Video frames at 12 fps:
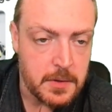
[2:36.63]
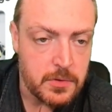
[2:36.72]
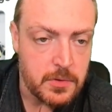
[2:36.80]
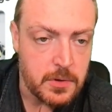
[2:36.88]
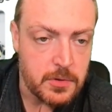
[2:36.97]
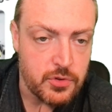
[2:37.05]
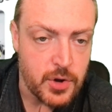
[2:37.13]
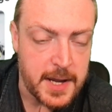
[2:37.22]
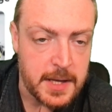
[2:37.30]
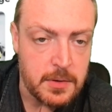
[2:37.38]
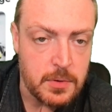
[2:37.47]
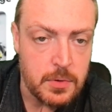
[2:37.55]
the
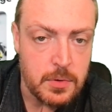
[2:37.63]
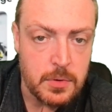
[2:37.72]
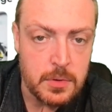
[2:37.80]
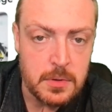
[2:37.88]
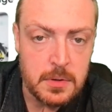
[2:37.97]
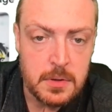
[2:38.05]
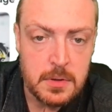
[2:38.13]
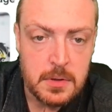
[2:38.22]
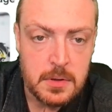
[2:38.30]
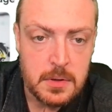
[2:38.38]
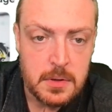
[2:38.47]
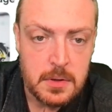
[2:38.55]
train horn
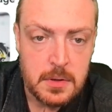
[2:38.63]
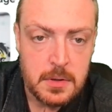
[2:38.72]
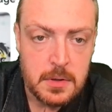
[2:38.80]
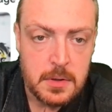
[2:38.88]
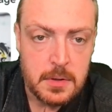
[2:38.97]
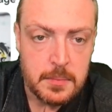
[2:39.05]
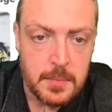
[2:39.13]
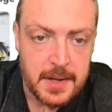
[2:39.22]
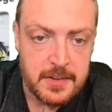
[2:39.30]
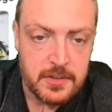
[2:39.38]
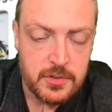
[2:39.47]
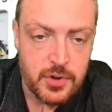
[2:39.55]

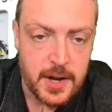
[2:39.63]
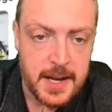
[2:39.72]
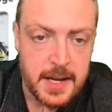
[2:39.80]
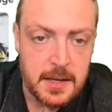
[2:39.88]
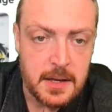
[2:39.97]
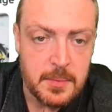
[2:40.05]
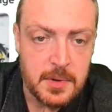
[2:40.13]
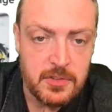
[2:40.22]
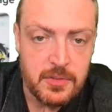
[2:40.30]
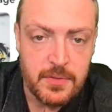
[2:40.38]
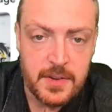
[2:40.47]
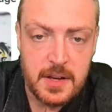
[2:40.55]
makes a train image
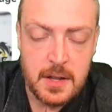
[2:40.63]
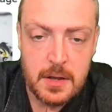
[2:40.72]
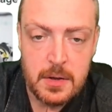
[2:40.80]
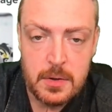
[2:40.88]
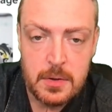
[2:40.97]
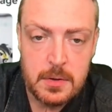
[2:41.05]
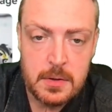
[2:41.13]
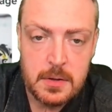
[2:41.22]
and video,